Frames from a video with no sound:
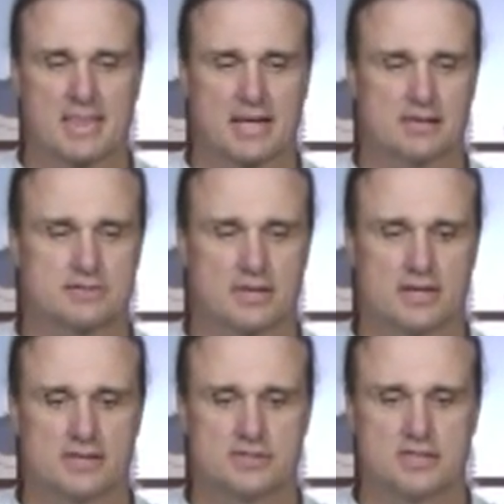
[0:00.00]
Here's a
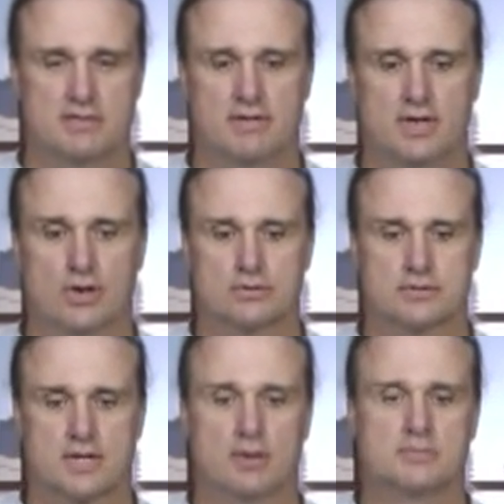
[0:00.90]
kid's TV host
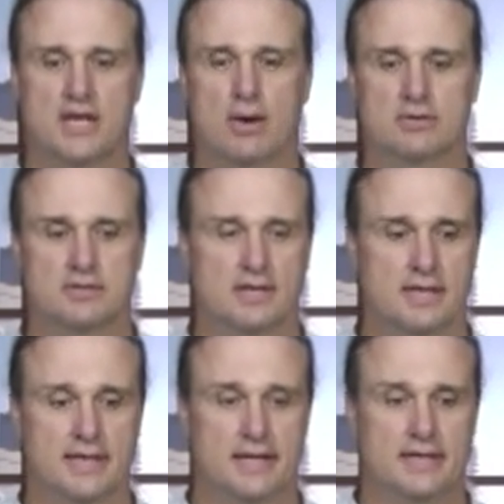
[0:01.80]
comes out
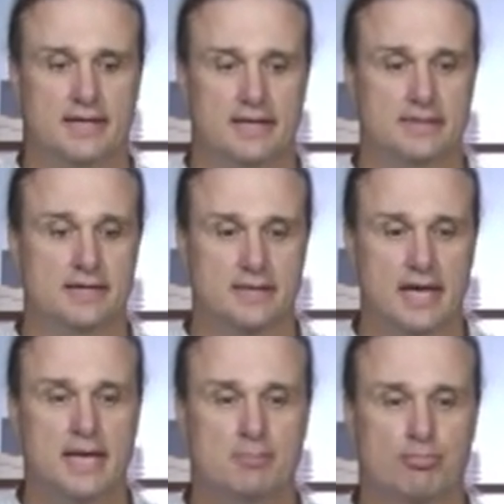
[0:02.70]
in a
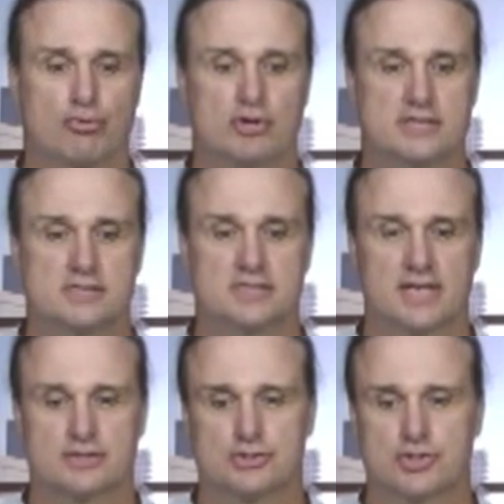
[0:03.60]
gay
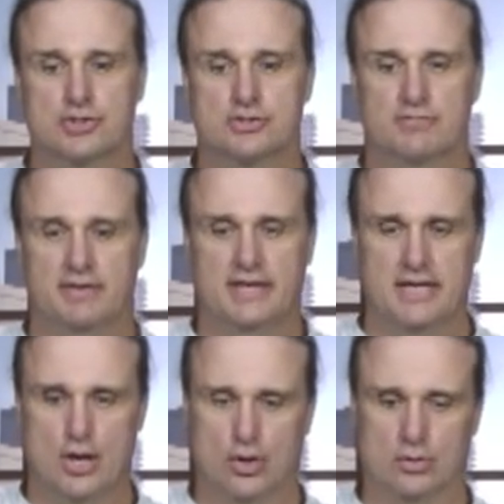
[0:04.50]
pre-sex church
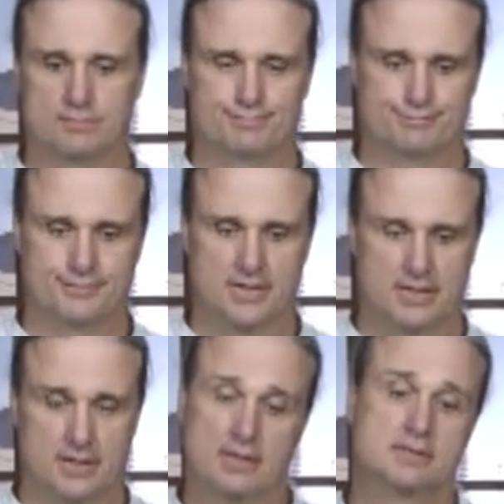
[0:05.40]
video.
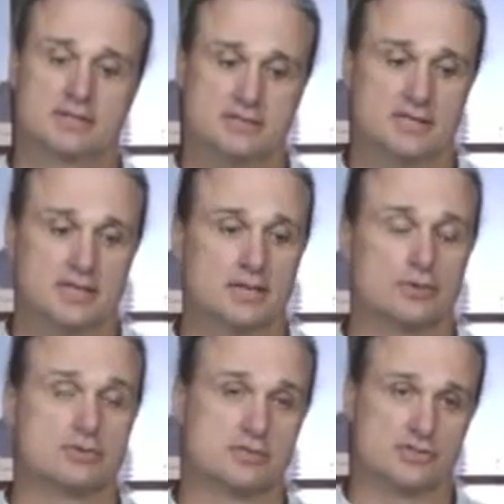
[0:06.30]
At least he did
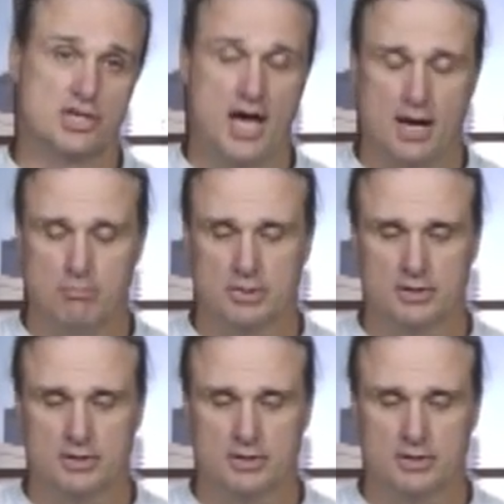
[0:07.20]
lose his job,